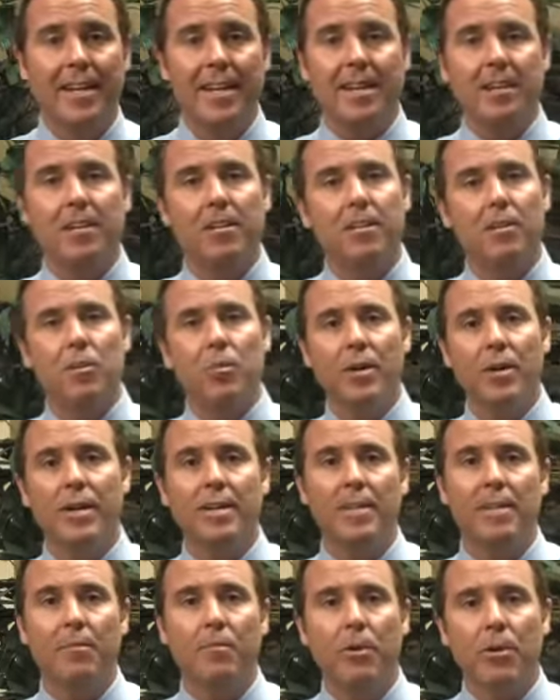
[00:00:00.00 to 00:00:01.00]
And you know
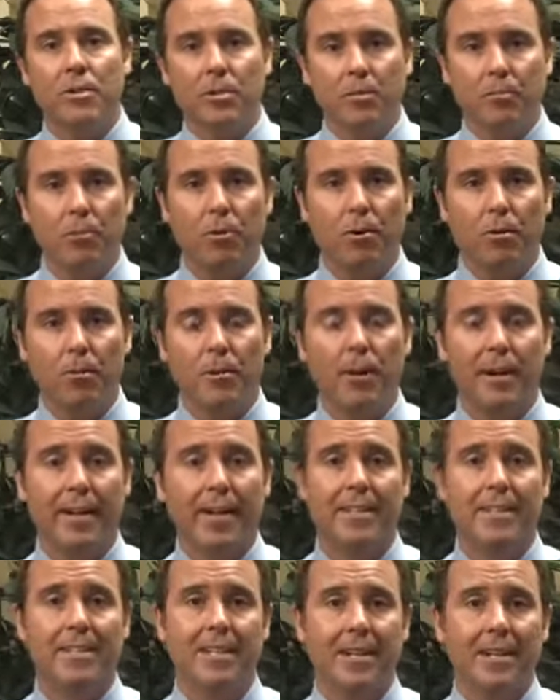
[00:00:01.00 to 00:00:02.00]
what? The most important part I
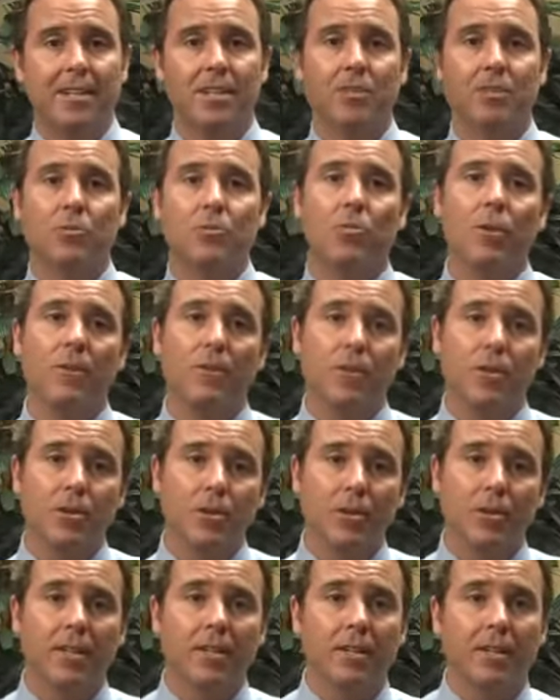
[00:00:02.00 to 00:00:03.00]
can tell you is if
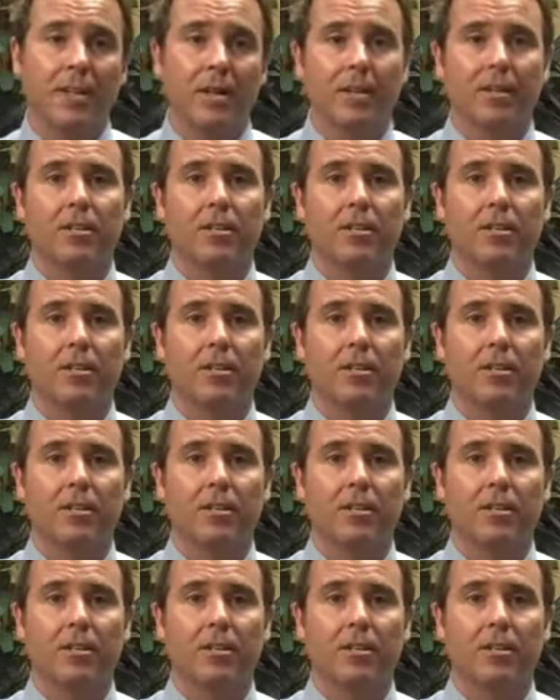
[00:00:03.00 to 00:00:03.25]
you're a,